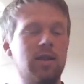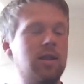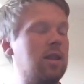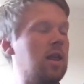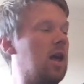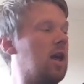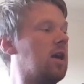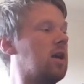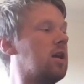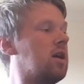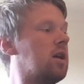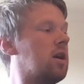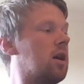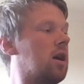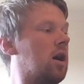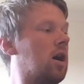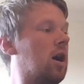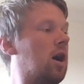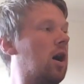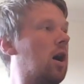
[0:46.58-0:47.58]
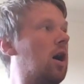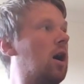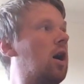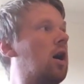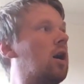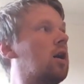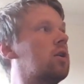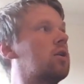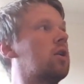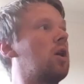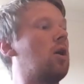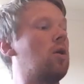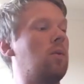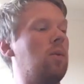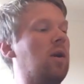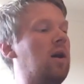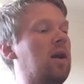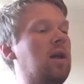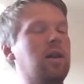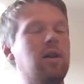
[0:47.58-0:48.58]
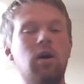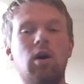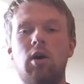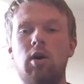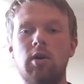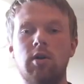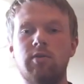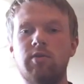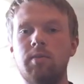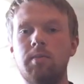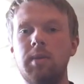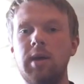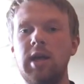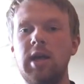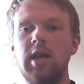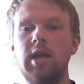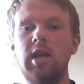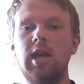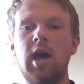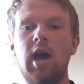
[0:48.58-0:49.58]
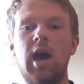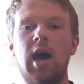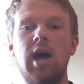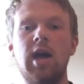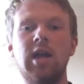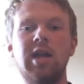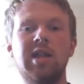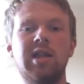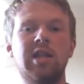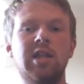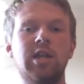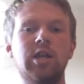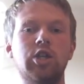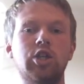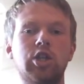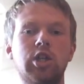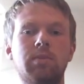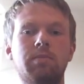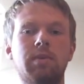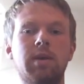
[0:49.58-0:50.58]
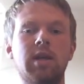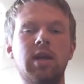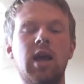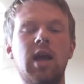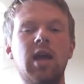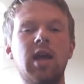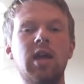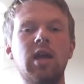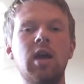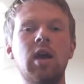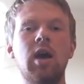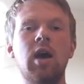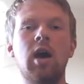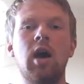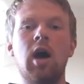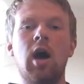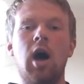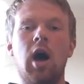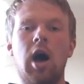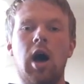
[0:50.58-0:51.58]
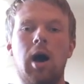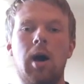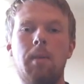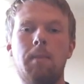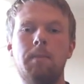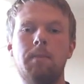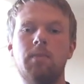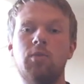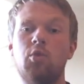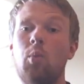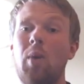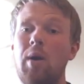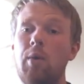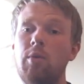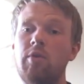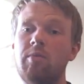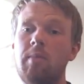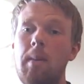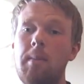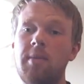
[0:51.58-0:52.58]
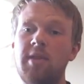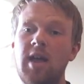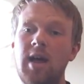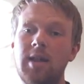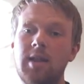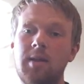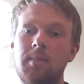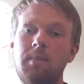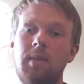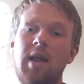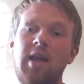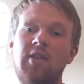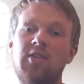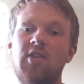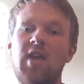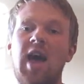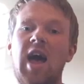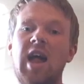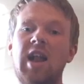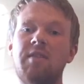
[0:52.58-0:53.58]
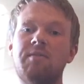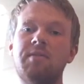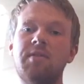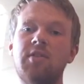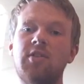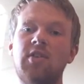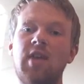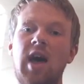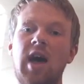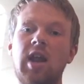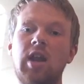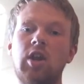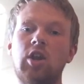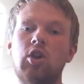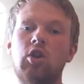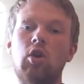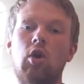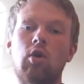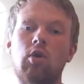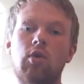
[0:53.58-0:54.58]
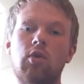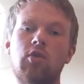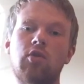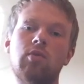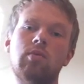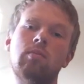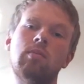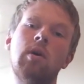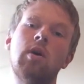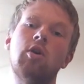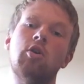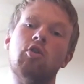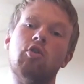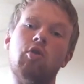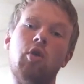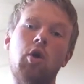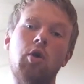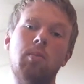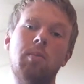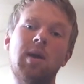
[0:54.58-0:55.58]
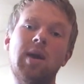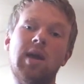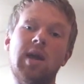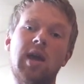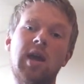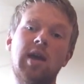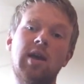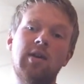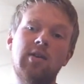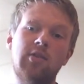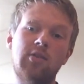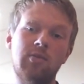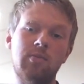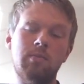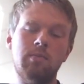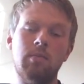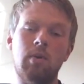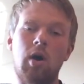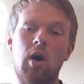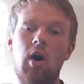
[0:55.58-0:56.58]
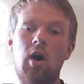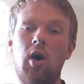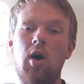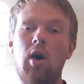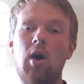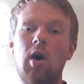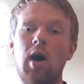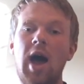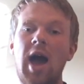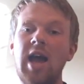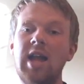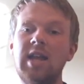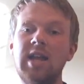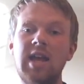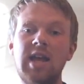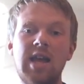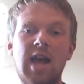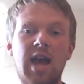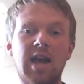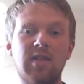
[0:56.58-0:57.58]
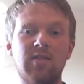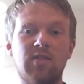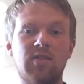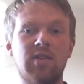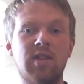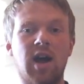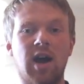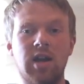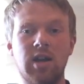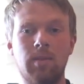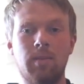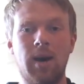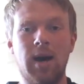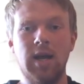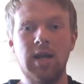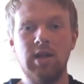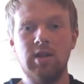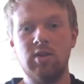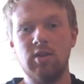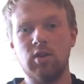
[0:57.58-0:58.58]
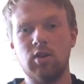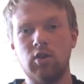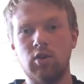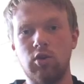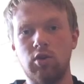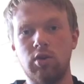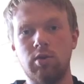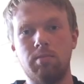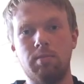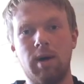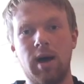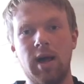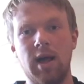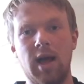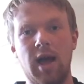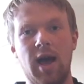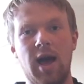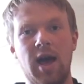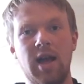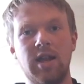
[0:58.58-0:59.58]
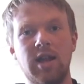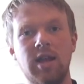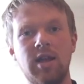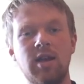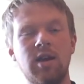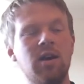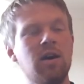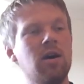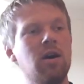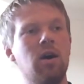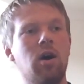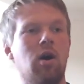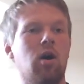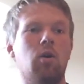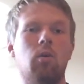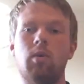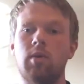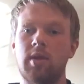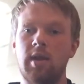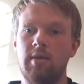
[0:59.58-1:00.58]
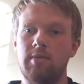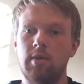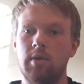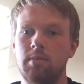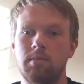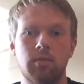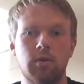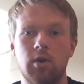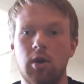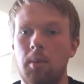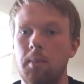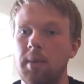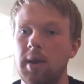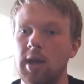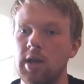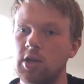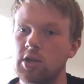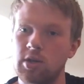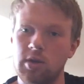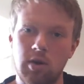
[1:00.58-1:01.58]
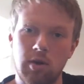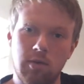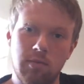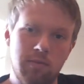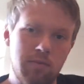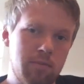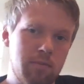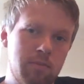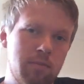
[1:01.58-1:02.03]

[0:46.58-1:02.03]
They go in order from E, A, D, G, B, E. The way we remember that is elephants and dogs grow big ears, or Eddie ate dynamite, goodbye Eddie, or whatever combination of